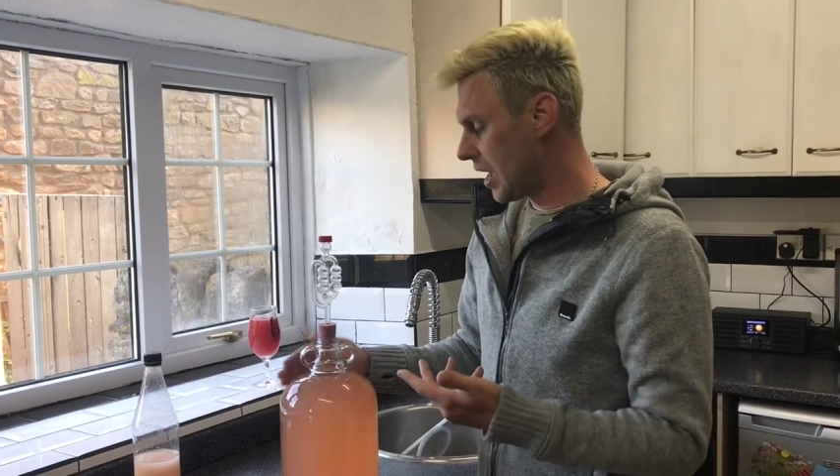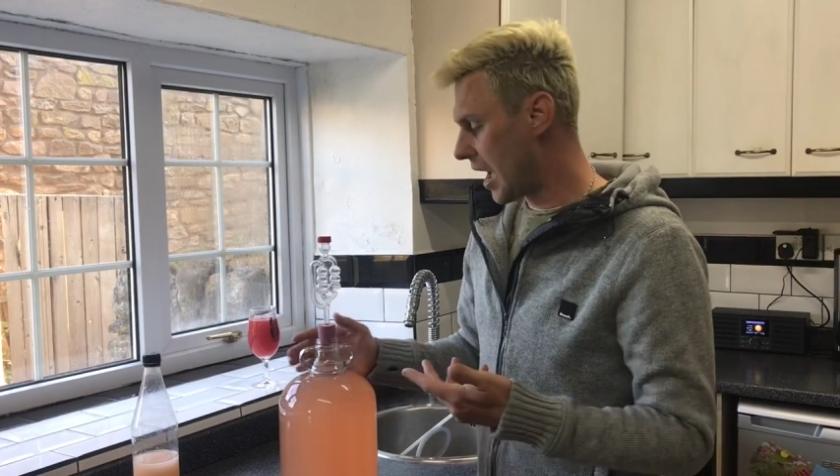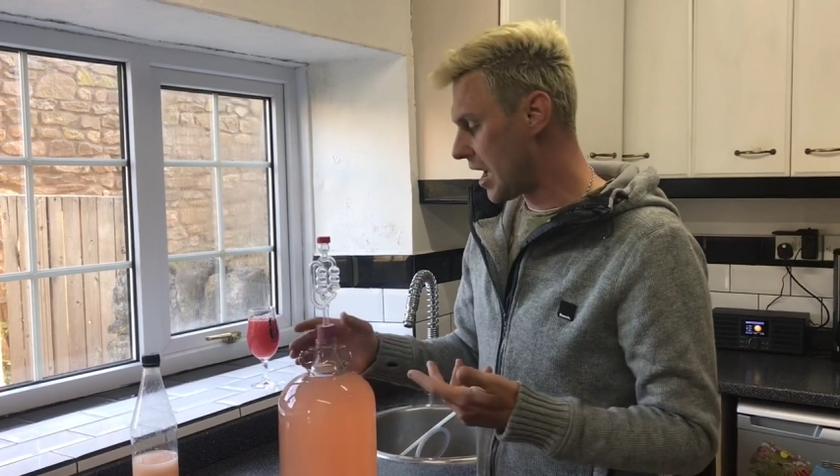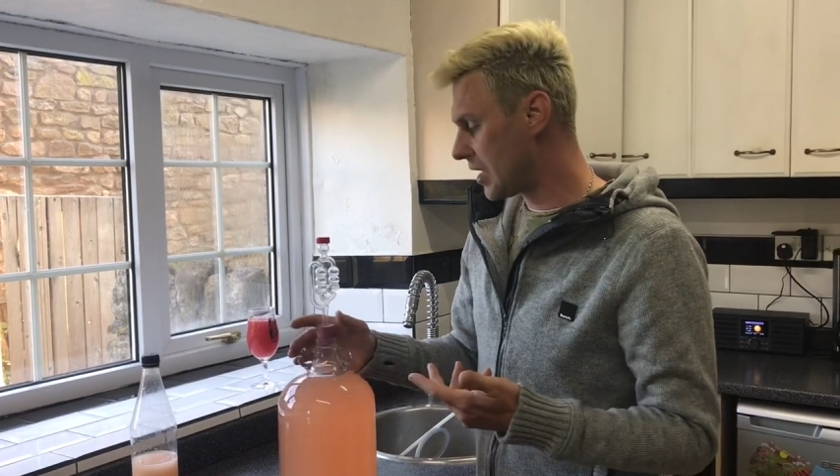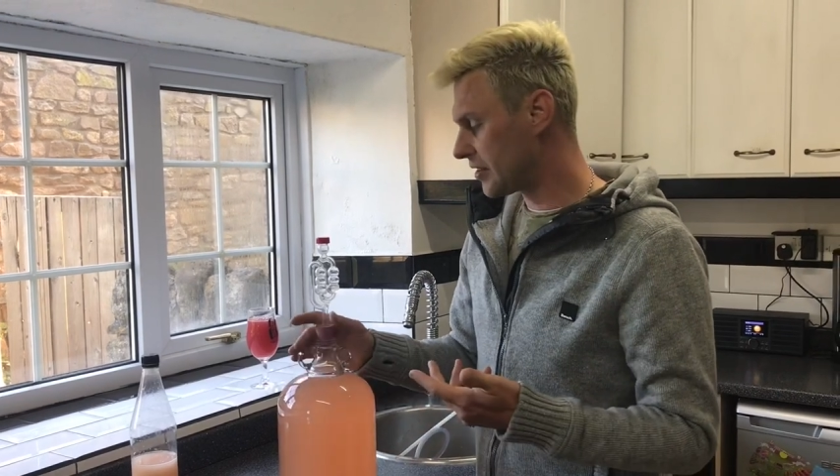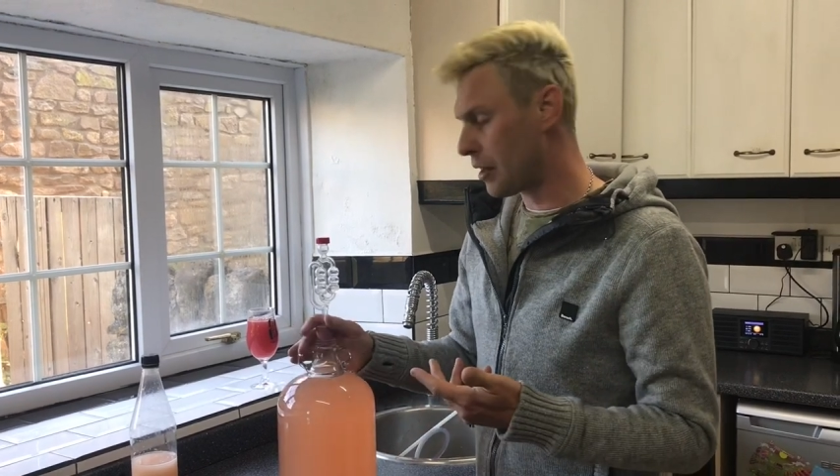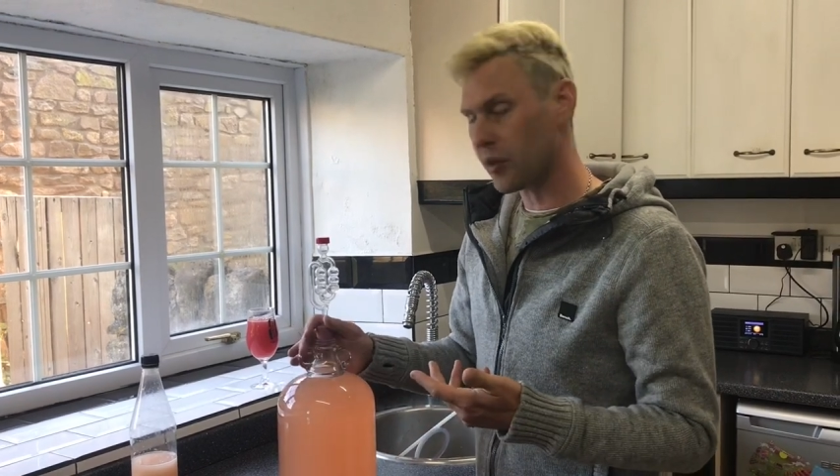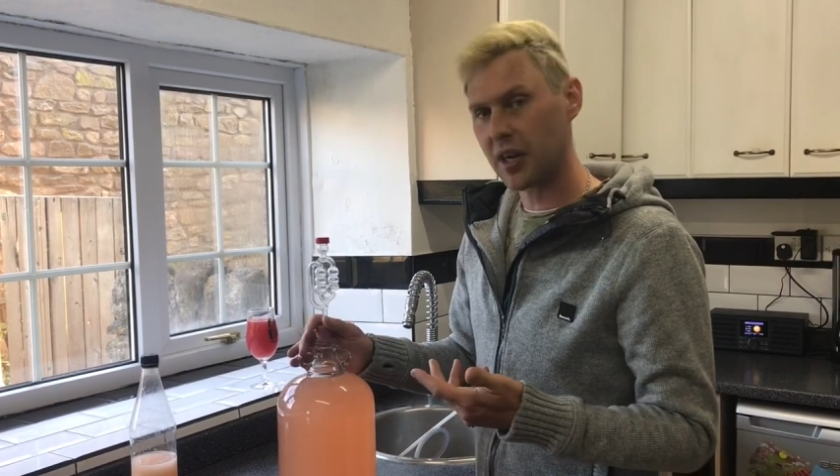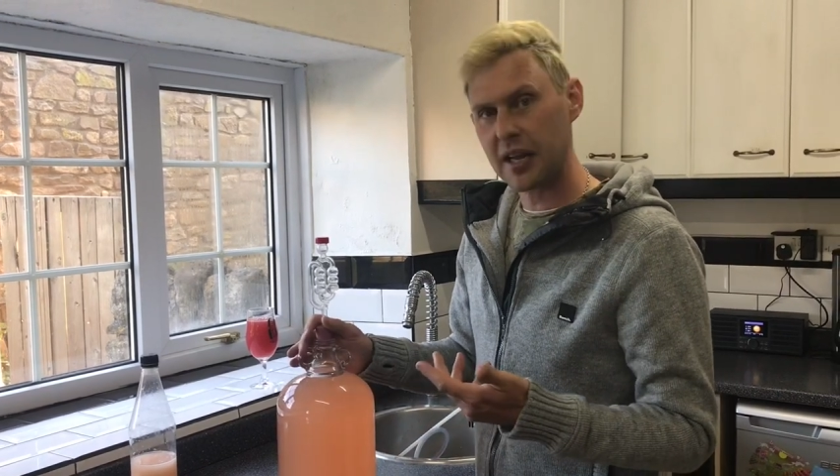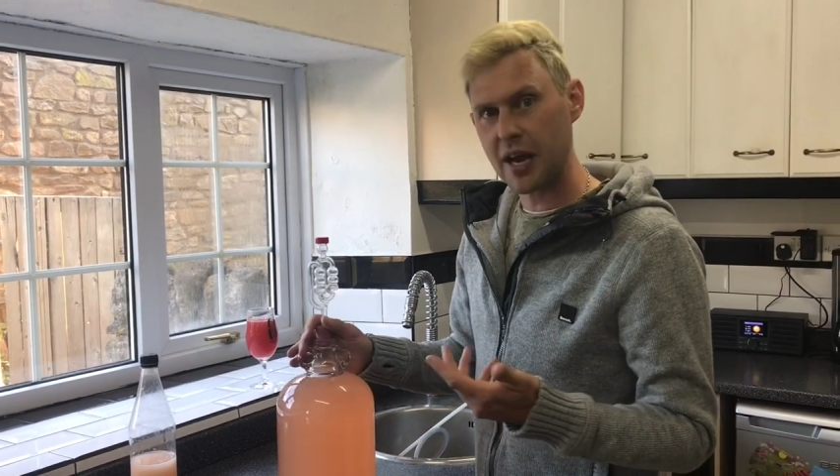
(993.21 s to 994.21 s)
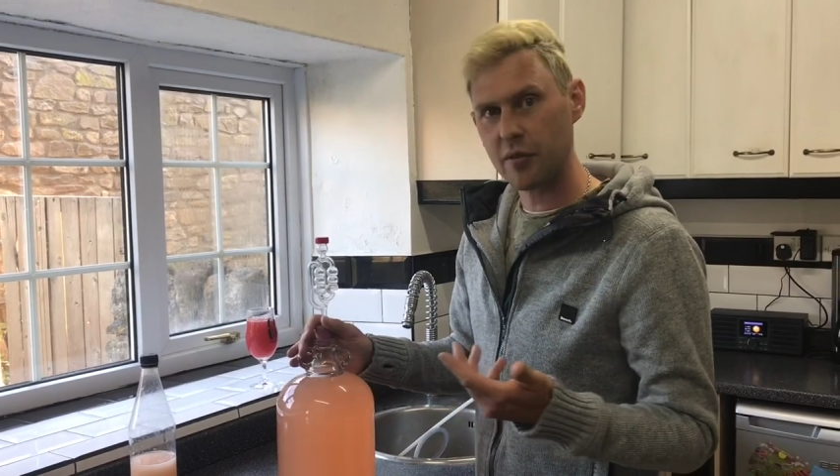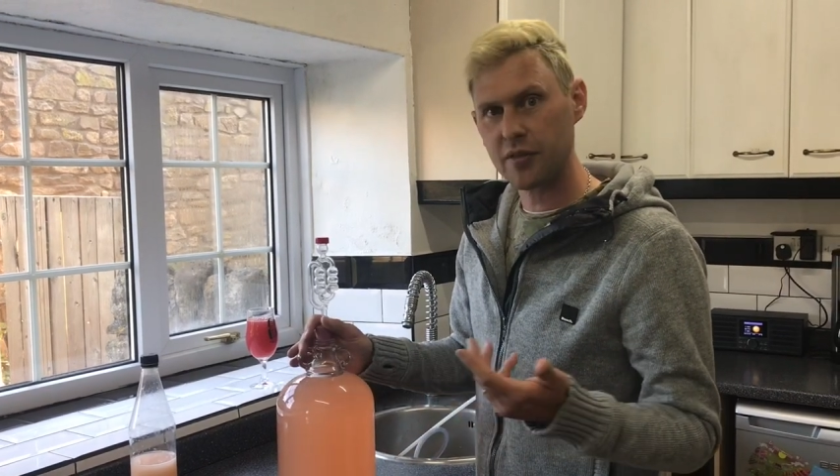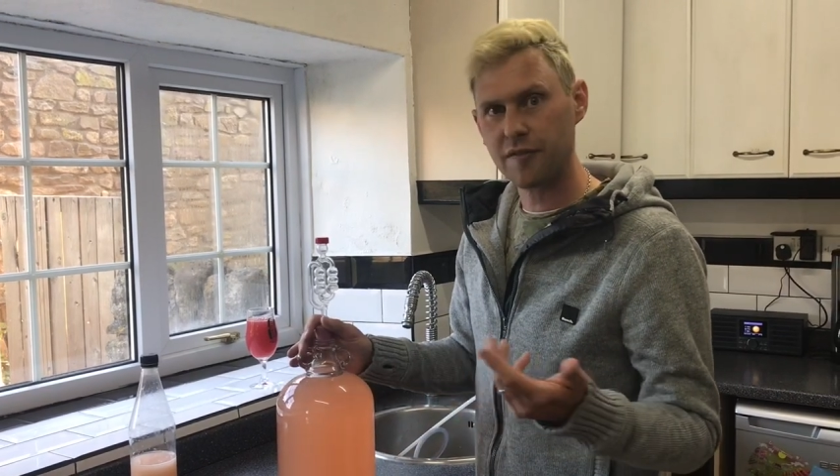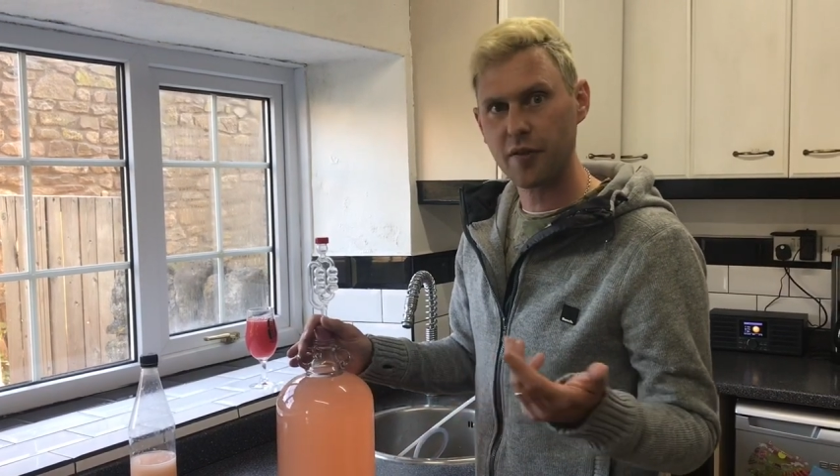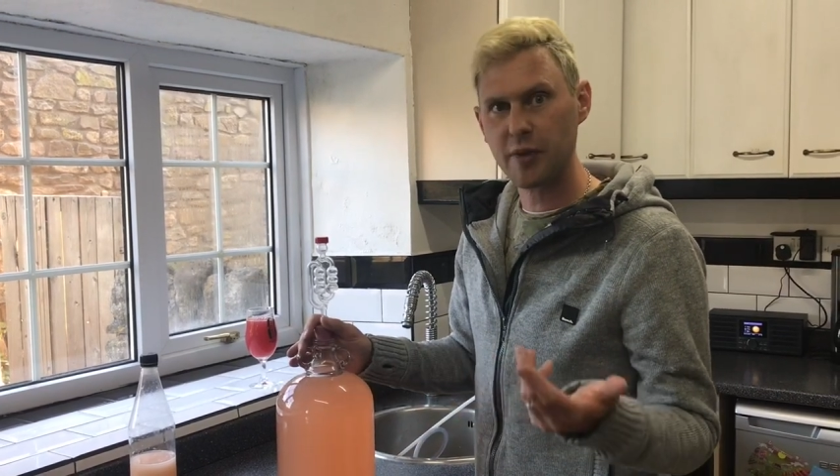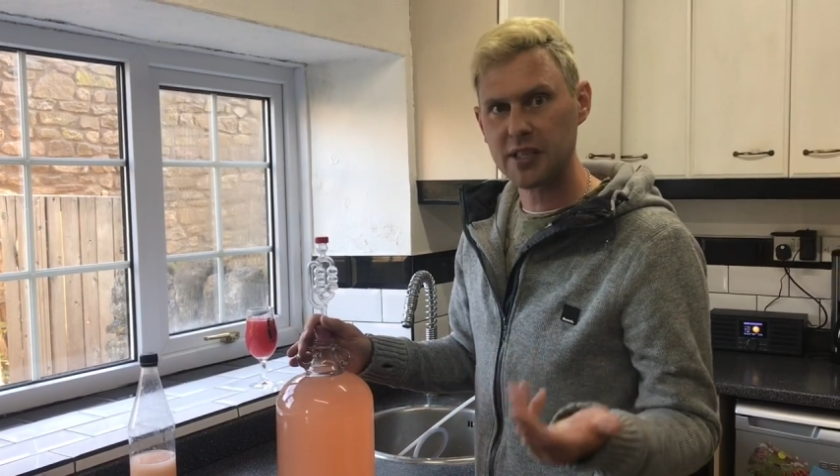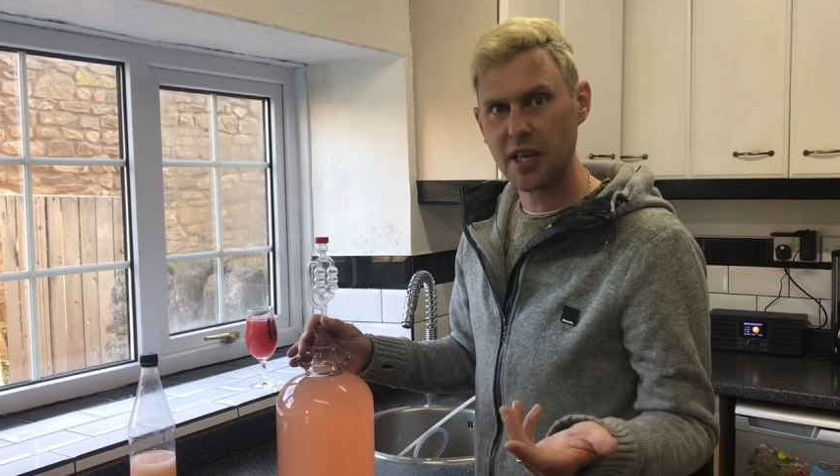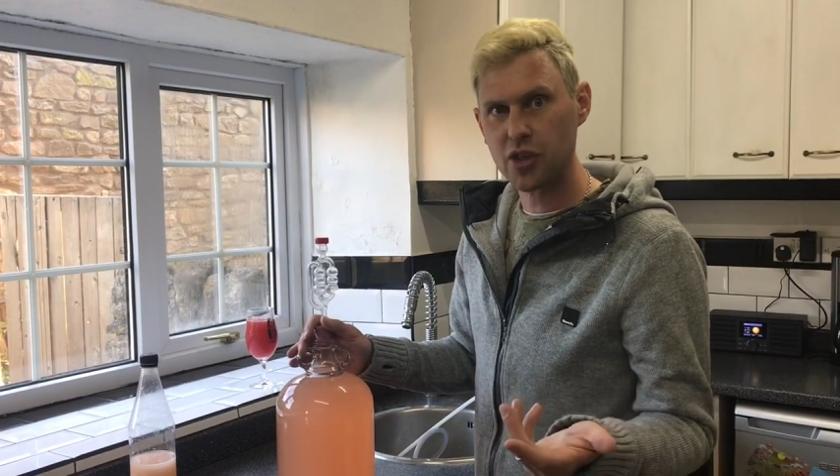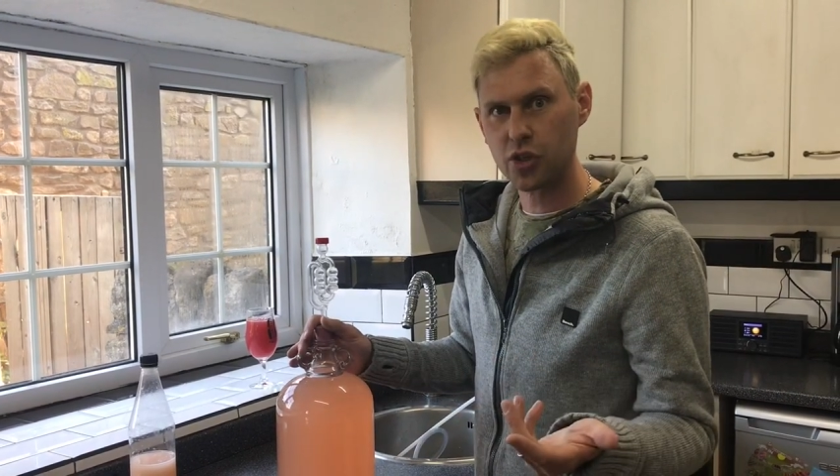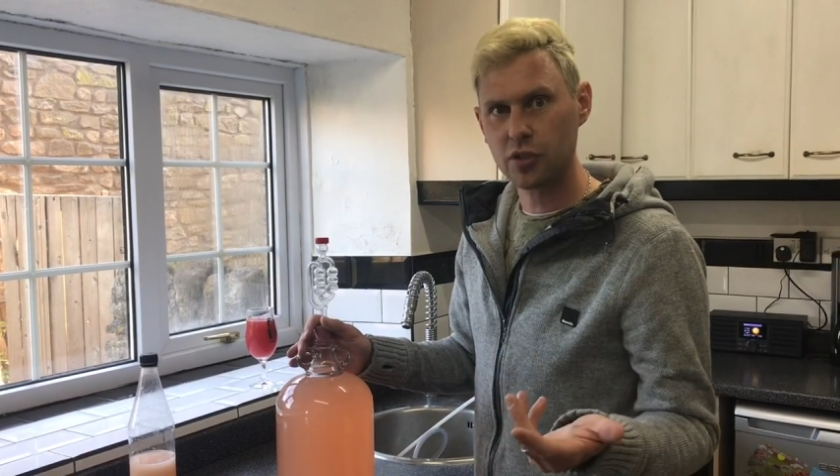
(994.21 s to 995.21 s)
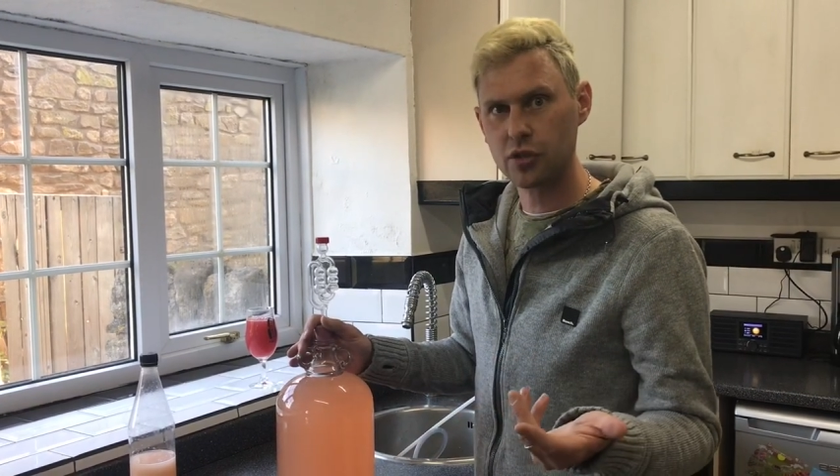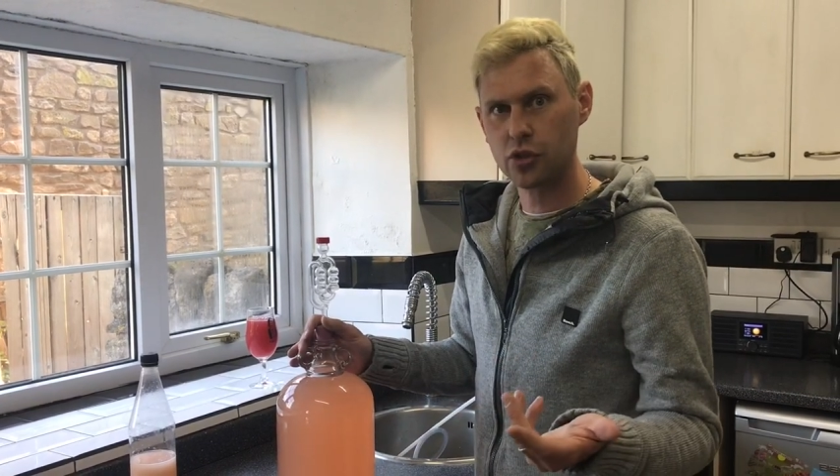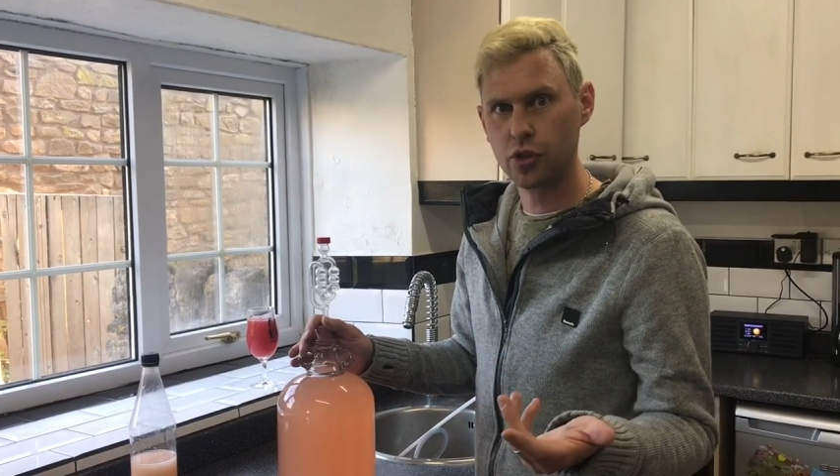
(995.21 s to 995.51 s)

That will allow the fermentation